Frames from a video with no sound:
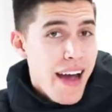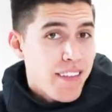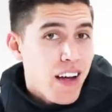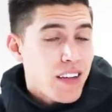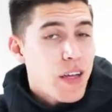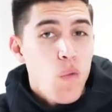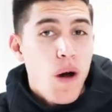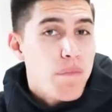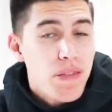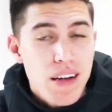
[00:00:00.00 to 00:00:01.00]
and luckily
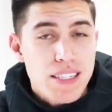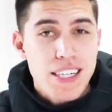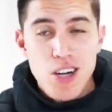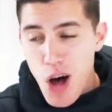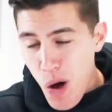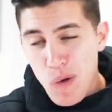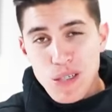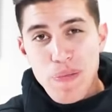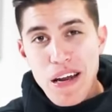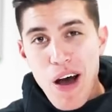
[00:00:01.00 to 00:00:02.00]
OnePlus has
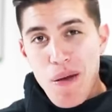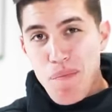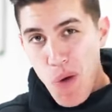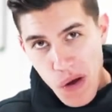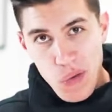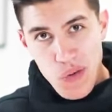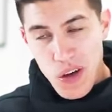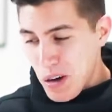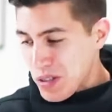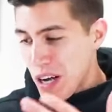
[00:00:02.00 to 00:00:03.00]
always been on point
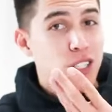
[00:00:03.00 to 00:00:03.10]
with those,